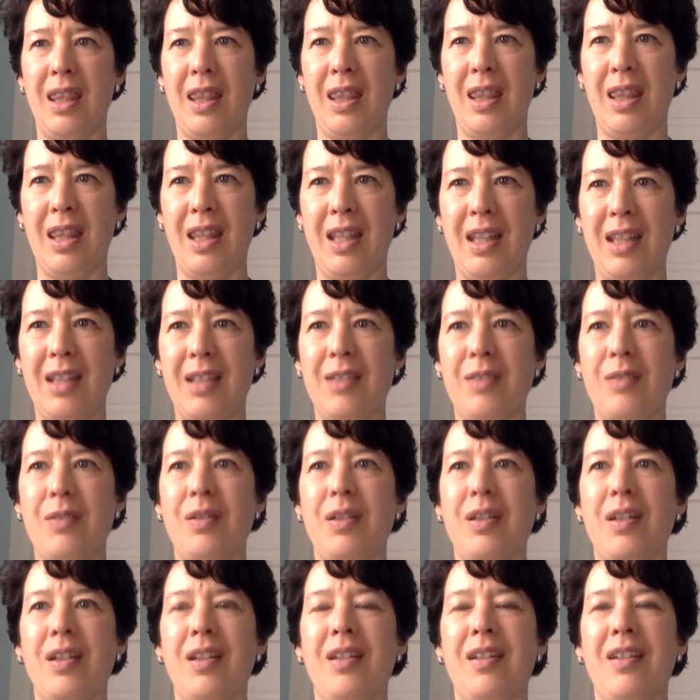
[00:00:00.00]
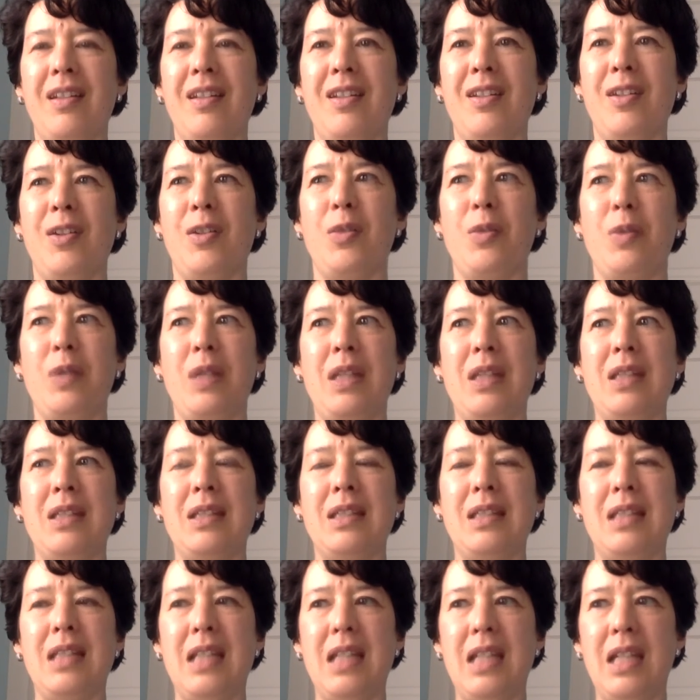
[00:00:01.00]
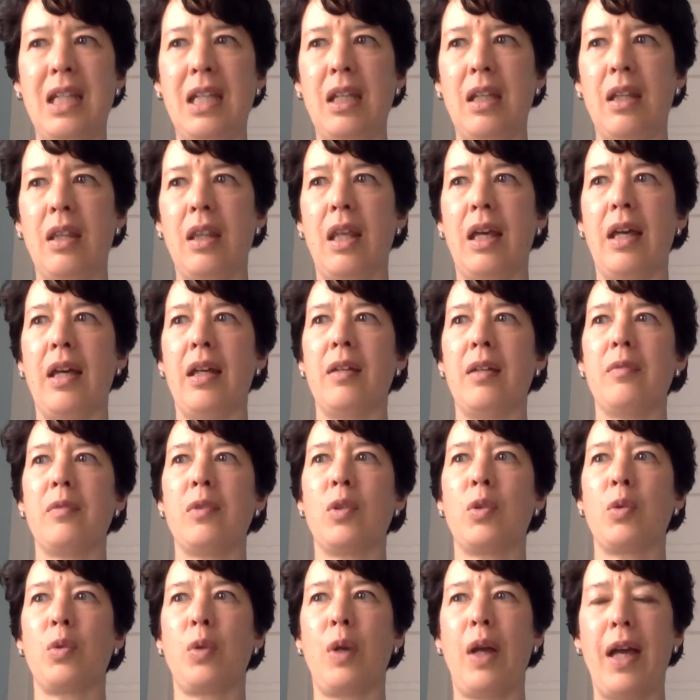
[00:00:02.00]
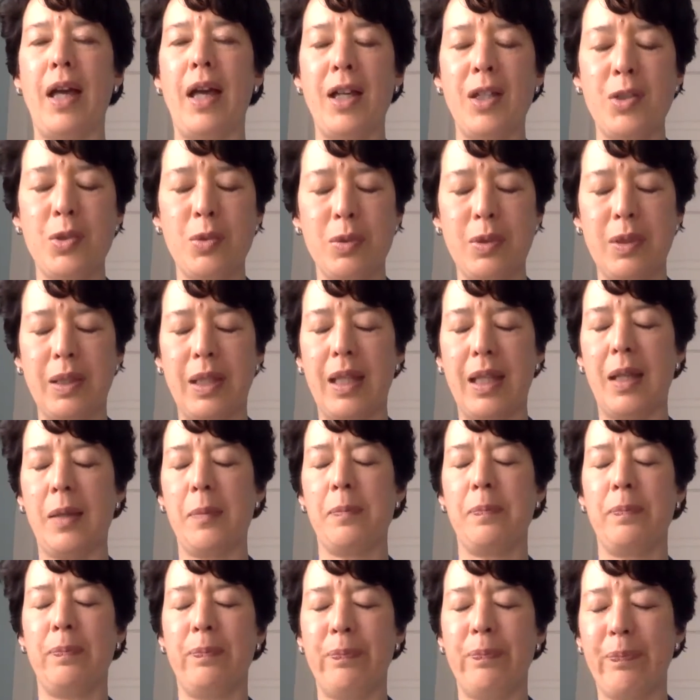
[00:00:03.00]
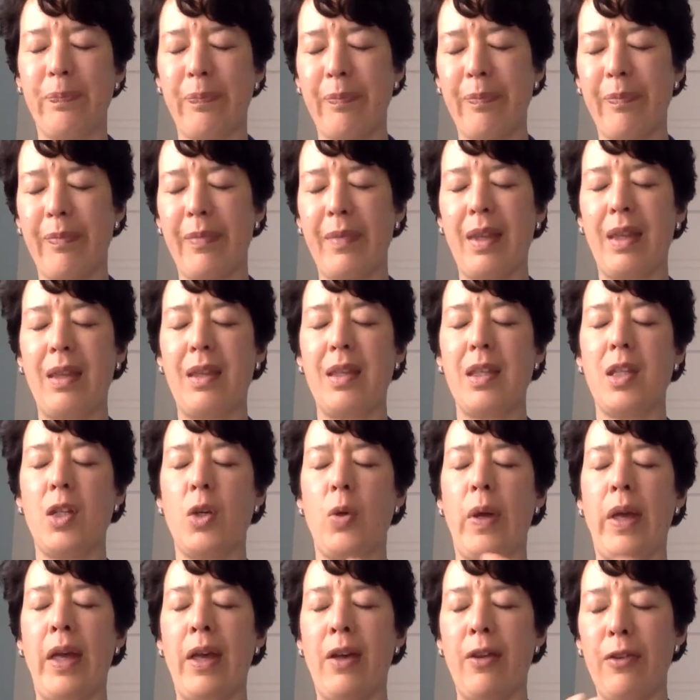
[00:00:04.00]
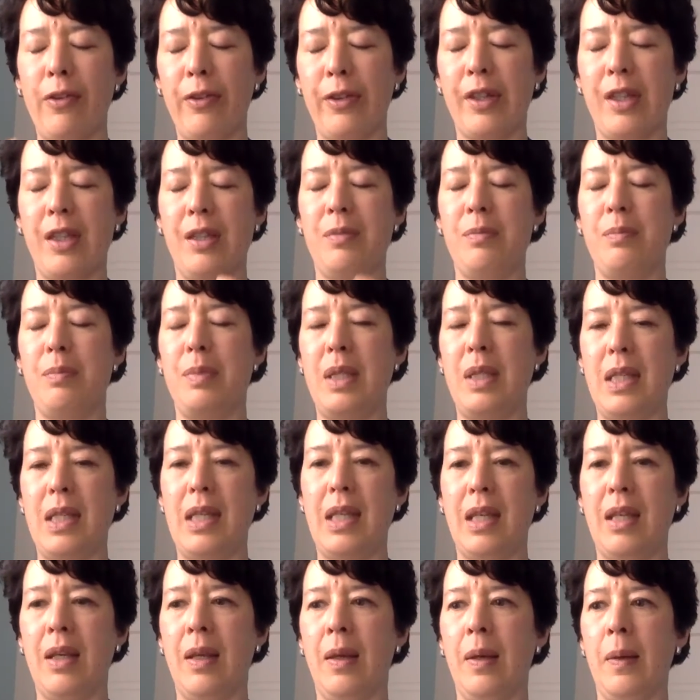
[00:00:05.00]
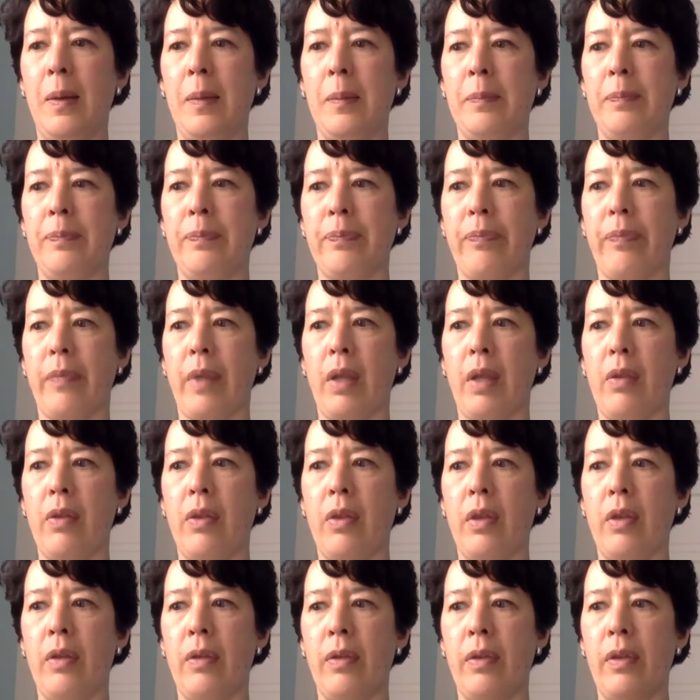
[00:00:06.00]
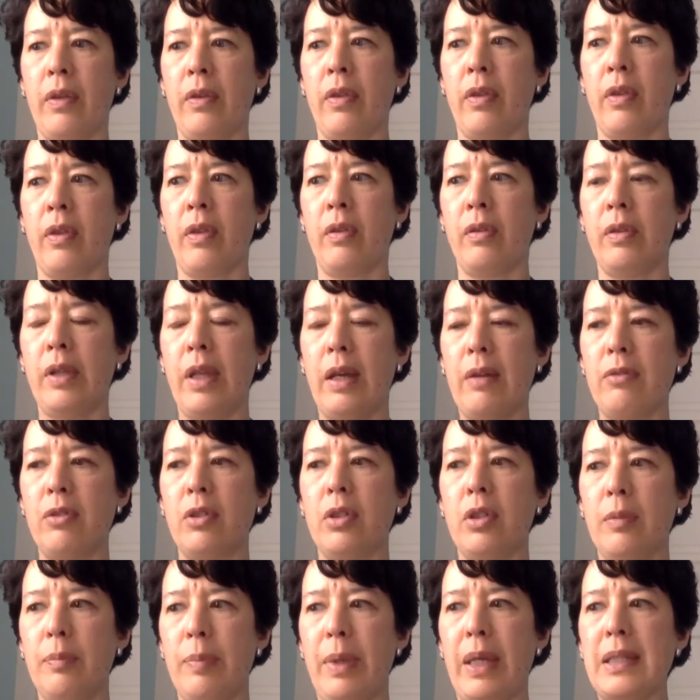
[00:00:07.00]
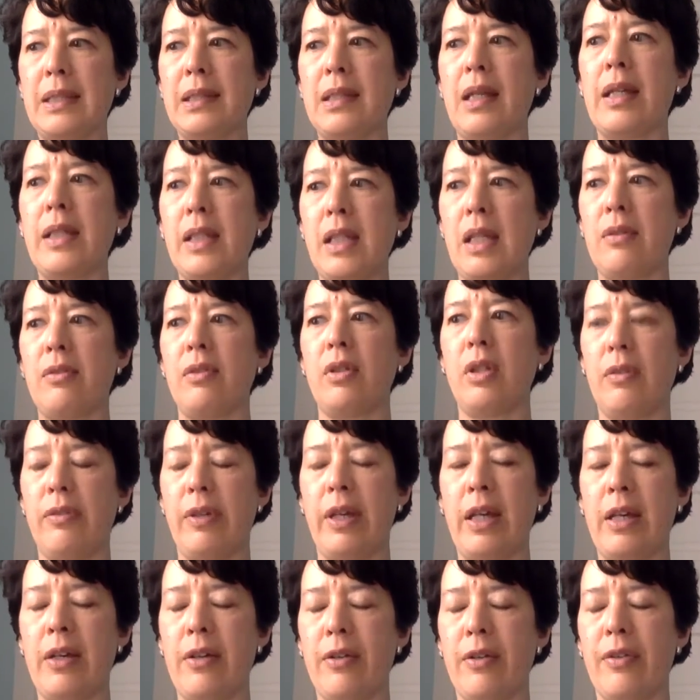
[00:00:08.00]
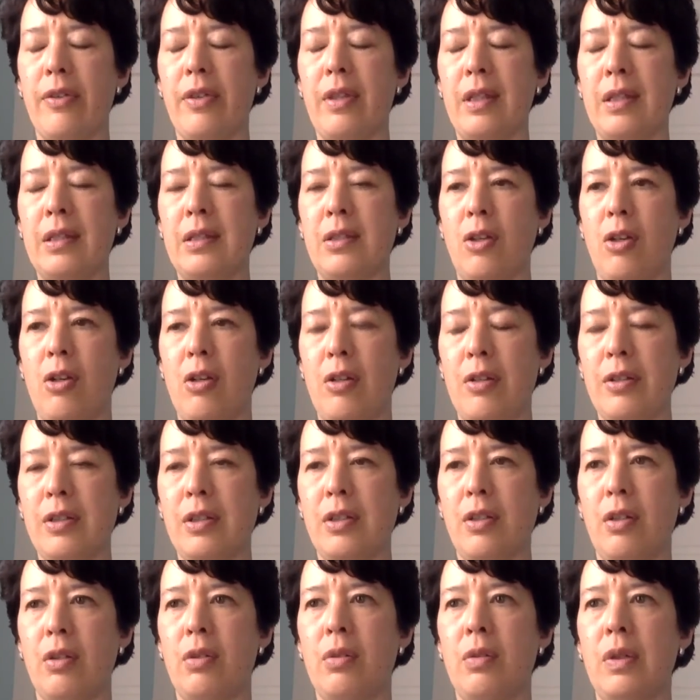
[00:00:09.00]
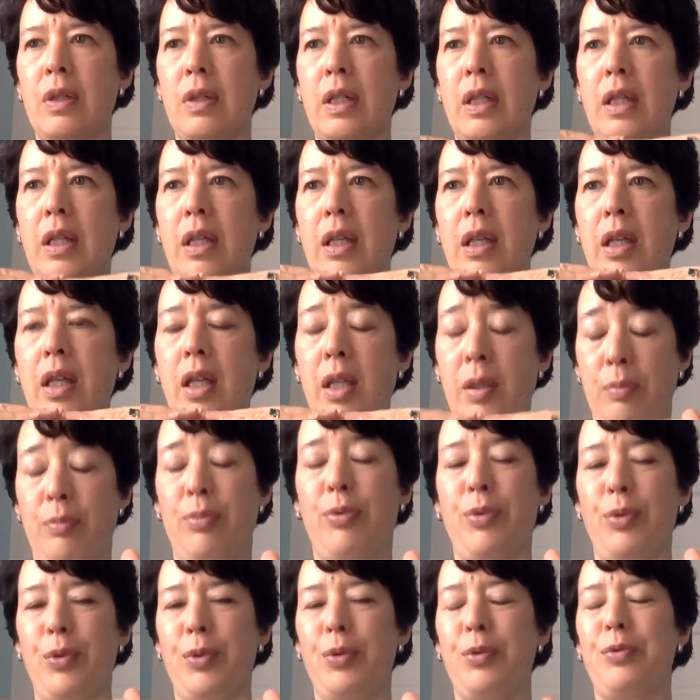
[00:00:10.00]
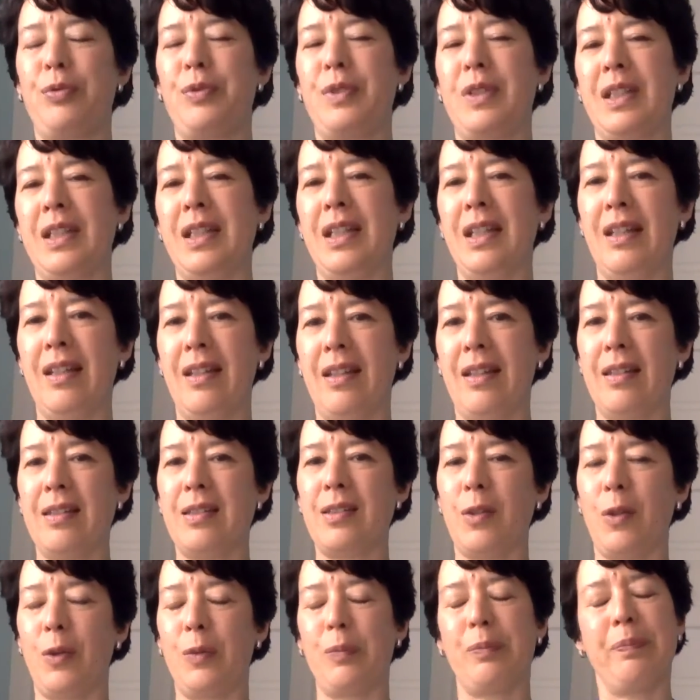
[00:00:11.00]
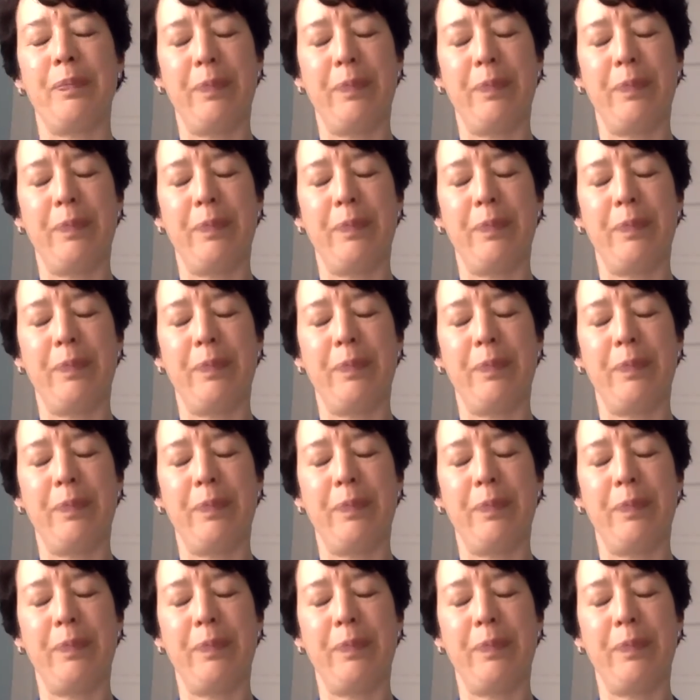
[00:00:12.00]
then, we see that gradually, health can be, the baseline level of health is also improved. So